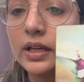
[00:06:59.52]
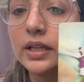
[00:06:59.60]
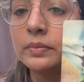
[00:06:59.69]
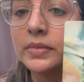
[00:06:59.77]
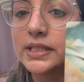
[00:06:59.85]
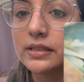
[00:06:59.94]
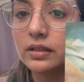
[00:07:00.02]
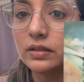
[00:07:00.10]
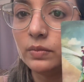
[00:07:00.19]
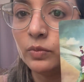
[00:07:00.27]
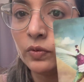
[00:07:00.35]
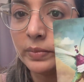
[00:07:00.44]
in
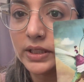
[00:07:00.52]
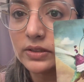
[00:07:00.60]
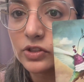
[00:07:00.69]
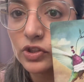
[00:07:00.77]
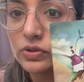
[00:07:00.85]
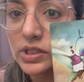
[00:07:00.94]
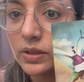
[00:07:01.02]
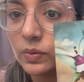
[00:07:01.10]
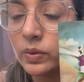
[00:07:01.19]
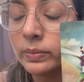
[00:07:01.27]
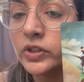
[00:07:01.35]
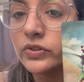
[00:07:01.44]
Mystical Moments, you see a
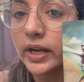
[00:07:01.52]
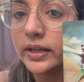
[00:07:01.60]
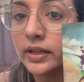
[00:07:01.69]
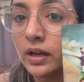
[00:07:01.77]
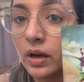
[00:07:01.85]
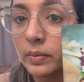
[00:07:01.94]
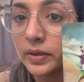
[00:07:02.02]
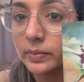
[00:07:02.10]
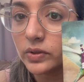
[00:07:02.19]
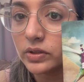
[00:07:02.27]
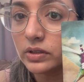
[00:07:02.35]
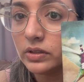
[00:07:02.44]
woman riding a
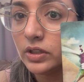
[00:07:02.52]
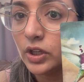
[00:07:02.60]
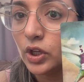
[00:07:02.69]
hummingbird,